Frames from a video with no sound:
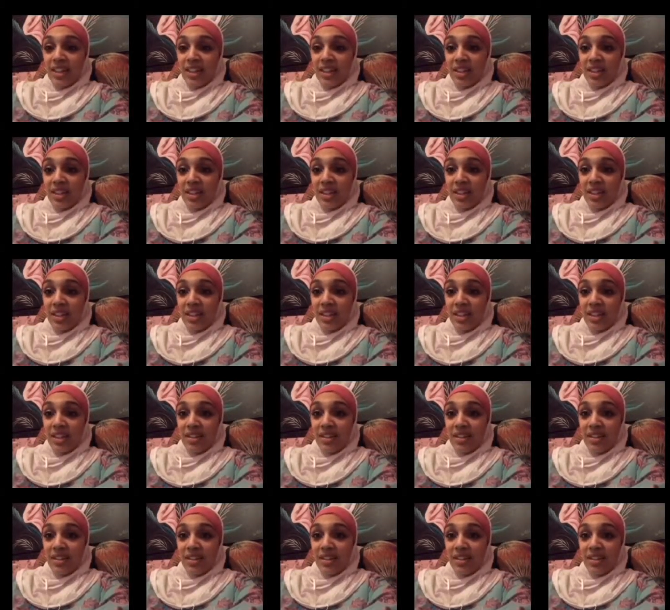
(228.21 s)

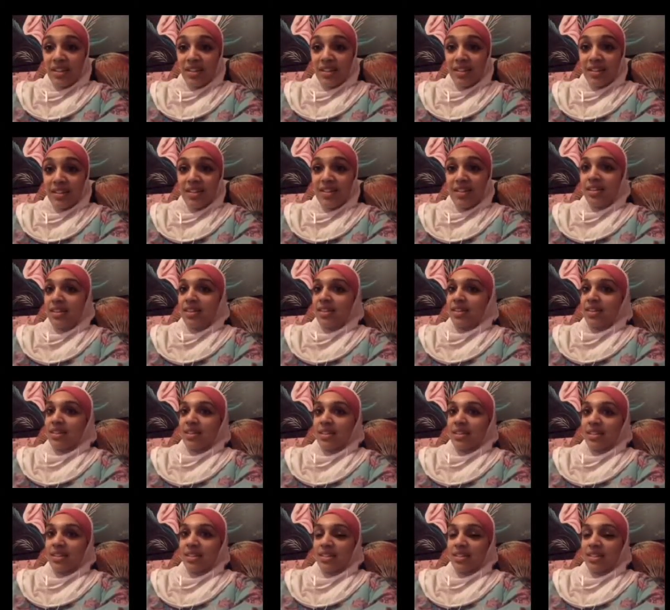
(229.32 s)

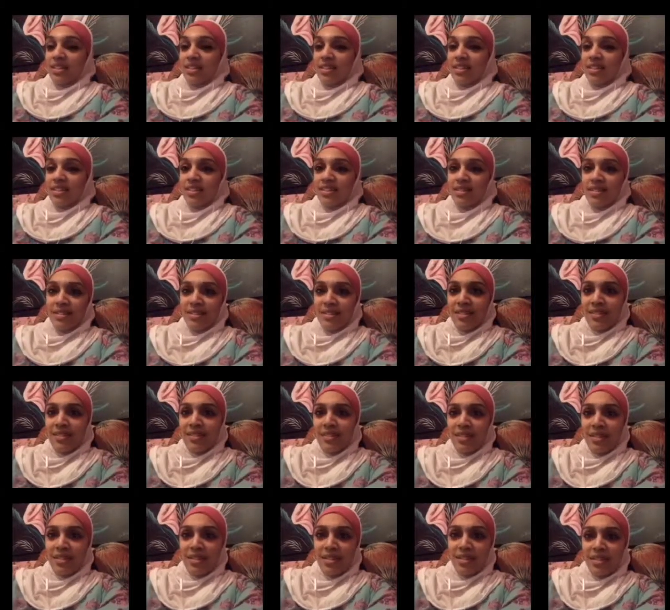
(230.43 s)

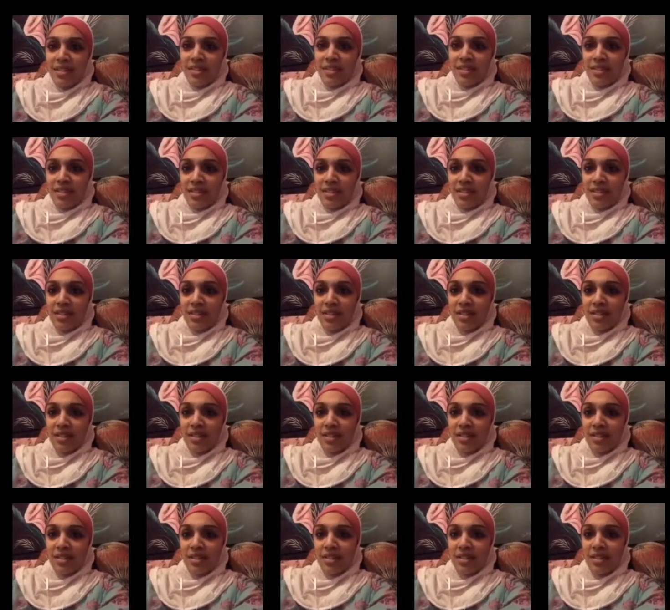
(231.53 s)

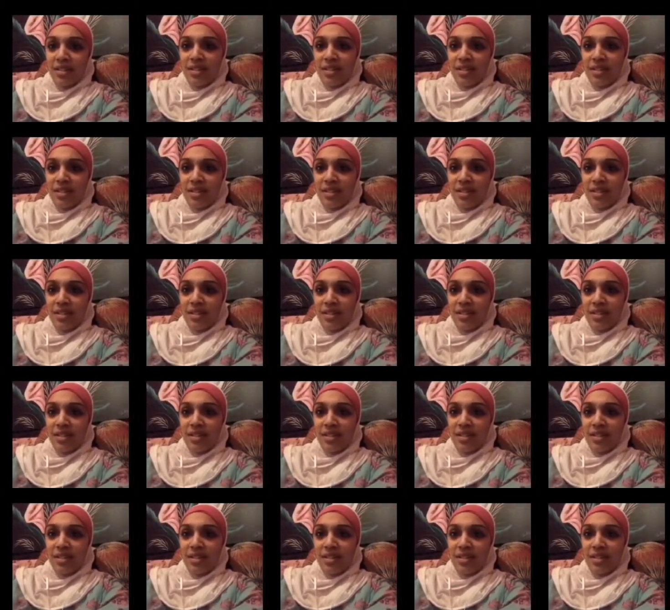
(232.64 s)
Nothing is said.